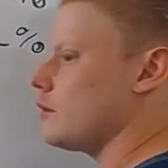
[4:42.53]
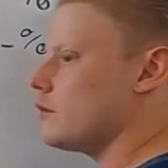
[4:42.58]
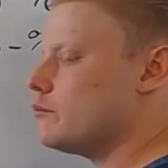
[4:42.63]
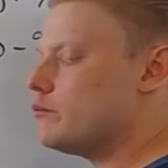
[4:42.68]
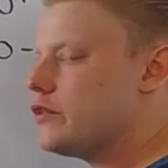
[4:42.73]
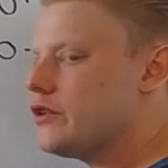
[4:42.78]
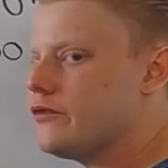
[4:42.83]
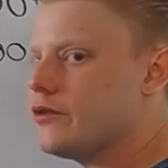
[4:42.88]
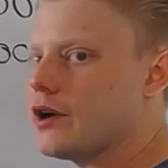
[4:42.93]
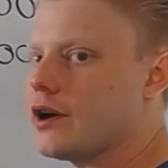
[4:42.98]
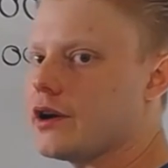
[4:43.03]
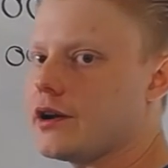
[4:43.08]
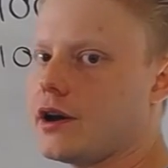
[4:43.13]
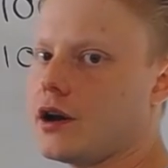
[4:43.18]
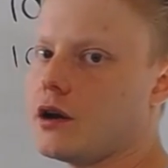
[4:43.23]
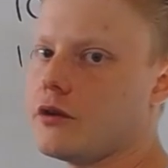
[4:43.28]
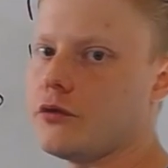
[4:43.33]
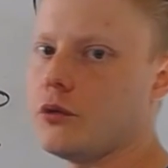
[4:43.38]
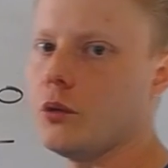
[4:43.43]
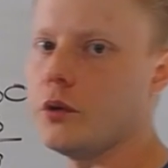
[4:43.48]
Be very
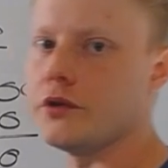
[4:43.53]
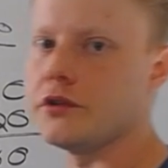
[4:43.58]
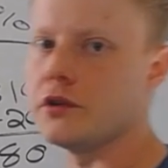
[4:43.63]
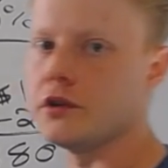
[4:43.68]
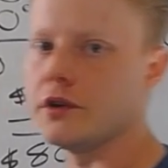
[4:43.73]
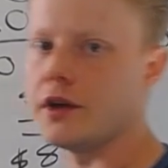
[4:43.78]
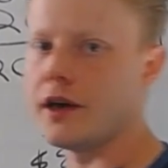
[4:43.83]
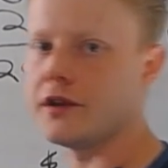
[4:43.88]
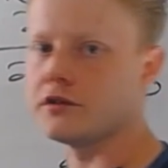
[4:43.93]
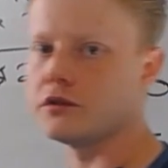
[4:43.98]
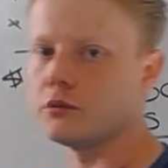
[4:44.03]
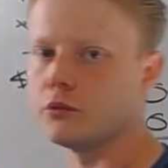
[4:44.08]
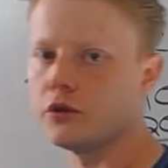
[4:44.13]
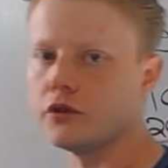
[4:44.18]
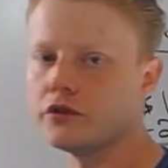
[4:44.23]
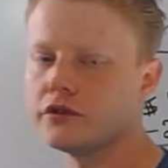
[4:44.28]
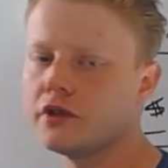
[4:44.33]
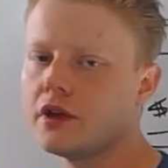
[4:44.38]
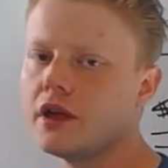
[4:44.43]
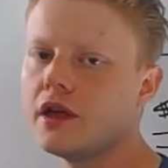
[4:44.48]
careful with your
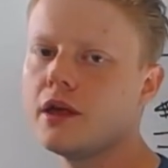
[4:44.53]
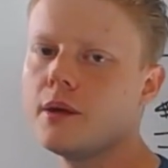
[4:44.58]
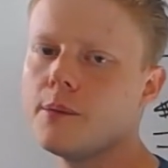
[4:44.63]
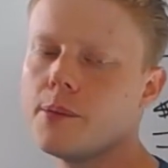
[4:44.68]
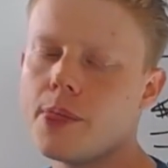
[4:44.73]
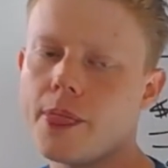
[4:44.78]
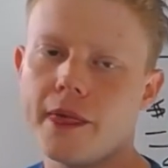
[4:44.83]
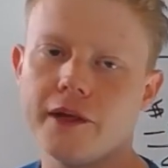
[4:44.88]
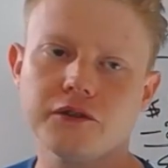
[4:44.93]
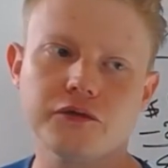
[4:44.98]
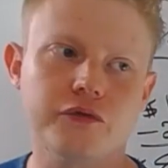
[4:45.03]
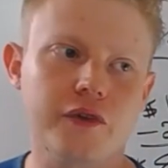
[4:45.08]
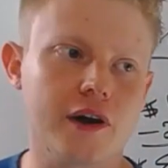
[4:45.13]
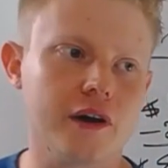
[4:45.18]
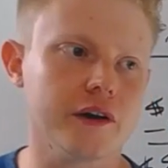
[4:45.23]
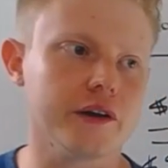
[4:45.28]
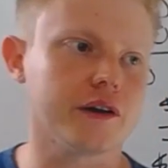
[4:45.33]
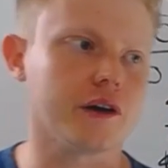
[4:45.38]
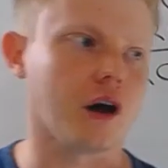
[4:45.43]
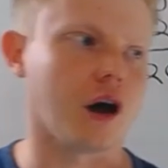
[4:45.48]
decimals. It's
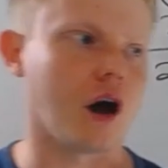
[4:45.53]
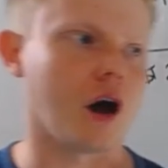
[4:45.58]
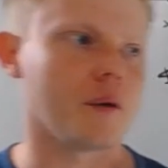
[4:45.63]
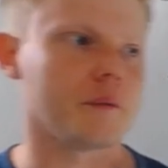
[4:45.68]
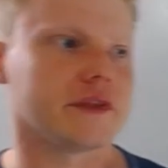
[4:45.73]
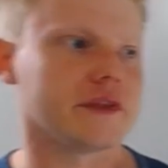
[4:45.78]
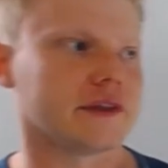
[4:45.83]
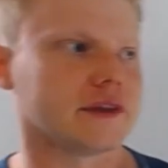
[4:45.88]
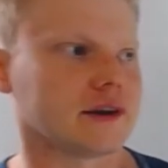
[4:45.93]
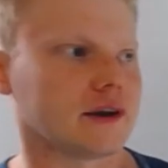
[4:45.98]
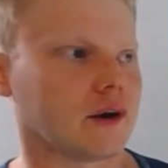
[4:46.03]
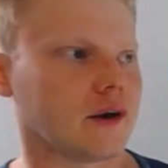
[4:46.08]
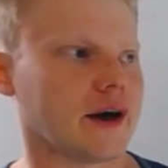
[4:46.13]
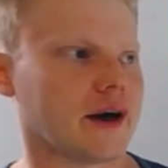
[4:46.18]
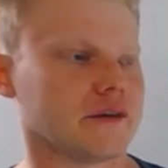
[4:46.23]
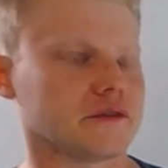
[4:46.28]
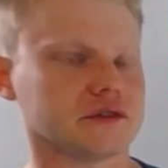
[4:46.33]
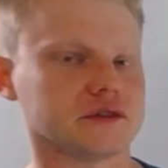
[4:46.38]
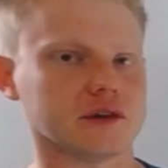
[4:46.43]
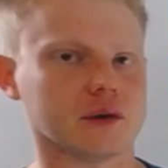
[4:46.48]
very common that I'll
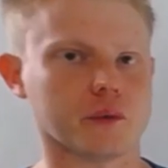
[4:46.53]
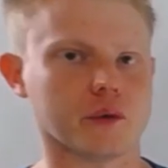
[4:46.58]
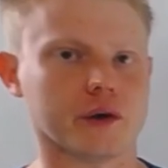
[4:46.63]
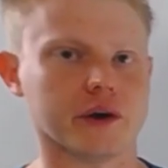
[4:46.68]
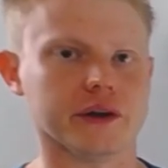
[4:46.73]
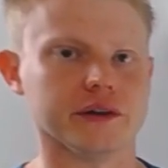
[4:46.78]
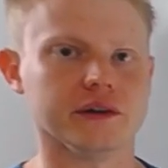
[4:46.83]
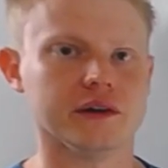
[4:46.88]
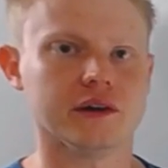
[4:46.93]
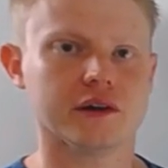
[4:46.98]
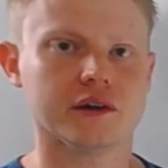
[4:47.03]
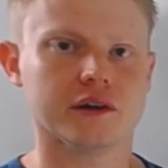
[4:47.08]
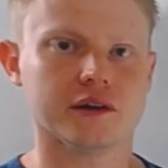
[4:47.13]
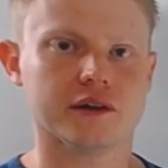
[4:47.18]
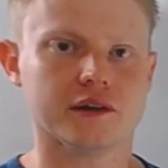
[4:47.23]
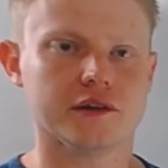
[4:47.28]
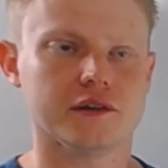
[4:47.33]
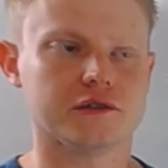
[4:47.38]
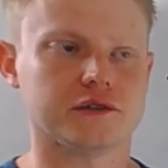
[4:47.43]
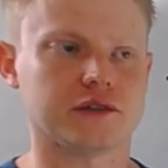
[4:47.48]
have someone
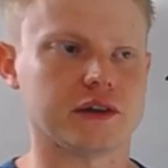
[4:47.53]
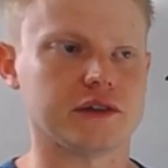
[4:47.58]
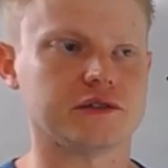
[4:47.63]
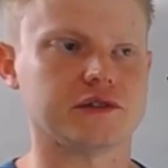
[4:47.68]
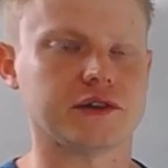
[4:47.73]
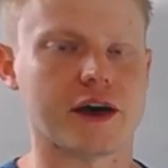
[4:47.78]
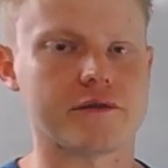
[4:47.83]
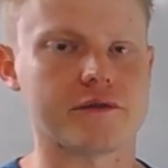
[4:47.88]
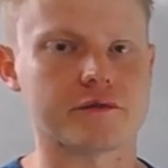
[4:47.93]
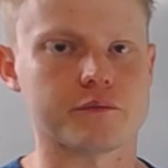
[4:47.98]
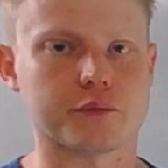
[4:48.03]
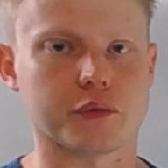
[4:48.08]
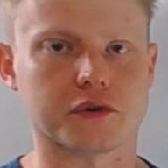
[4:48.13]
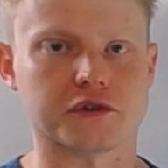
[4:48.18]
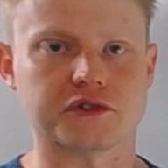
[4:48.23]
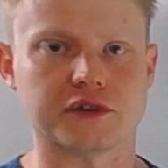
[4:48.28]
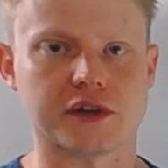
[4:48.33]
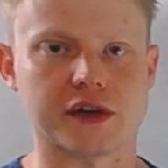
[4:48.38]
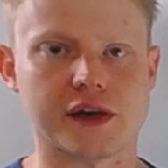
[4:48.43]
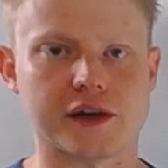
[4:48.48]
say
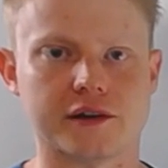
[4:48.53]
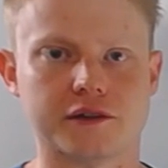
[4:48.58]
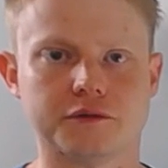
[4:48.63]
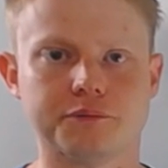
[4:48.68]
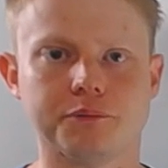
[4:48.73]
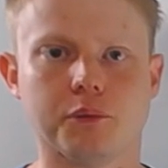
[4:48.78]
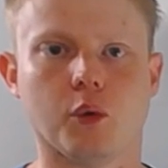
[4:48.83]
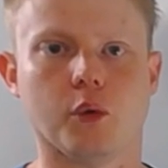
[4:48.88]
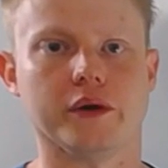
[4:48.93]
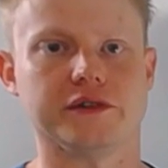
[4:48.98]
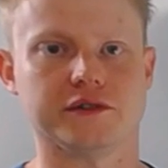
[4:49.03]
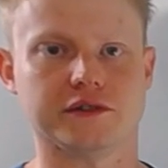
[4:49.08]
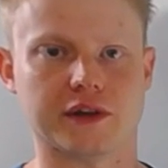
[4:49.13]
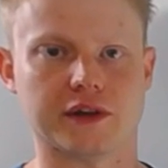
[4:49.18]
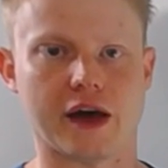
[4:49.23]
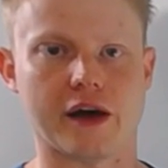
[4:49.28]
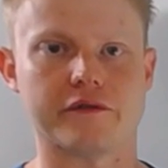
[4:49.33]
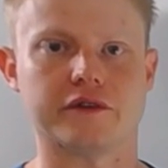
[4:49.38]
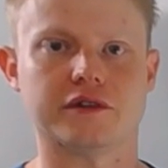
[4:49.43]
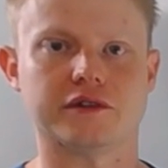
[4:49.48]
7% is
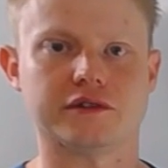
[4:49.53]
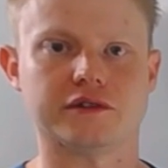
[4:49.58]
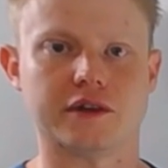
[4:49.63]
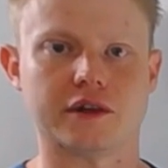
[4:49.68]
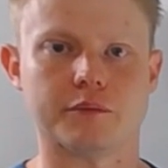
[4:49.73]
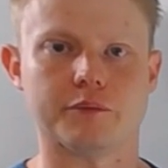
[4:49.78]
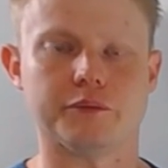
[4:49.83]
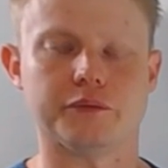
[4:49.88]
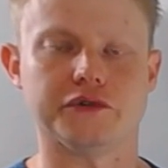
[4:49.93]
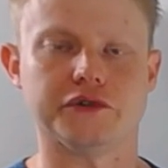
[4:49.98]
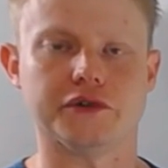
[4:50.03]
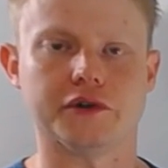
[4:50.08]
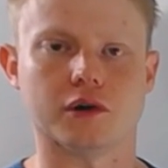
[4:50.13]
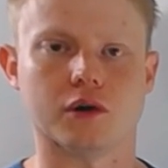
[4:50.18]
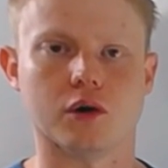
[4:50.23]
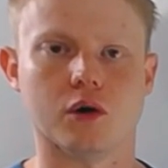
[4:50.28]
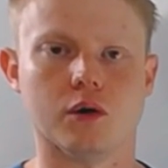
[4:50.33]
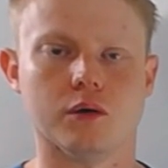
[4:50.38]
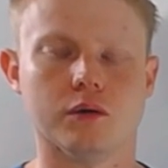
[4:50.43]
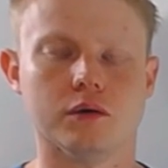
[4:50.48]
0.7 instead of
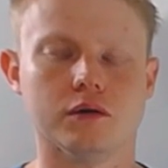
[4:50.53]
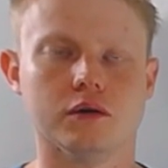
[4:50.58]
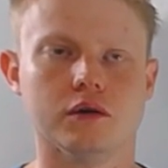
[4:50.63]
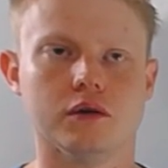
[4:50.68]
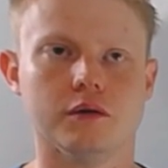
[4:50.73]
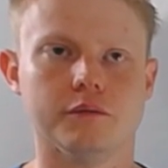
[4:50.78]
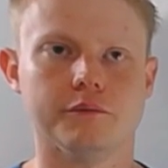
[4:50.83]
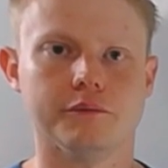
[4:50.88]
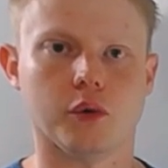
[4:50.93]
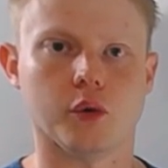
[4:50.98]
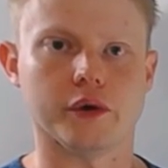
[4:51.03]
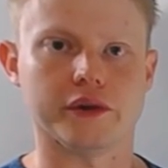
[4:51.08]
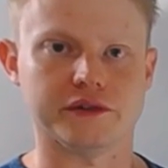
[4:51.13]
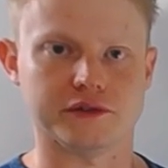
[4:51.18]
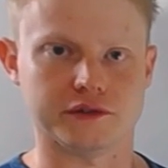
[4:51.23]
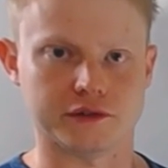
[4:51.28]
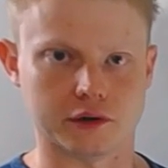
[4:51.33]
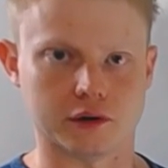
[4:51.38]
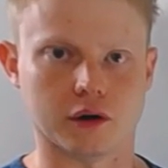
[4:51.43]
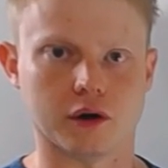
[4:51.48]

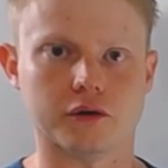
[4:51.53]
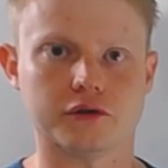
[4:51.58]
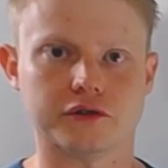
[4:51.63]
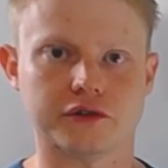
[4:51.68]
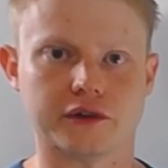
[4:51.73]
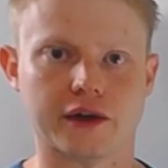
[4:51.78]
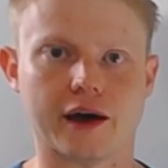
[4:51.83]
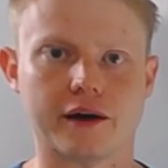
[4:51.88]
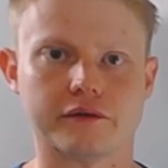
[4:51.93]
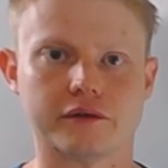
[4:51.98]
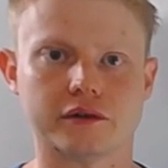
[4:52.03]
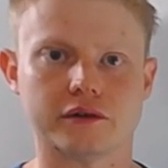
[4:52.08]
0.07.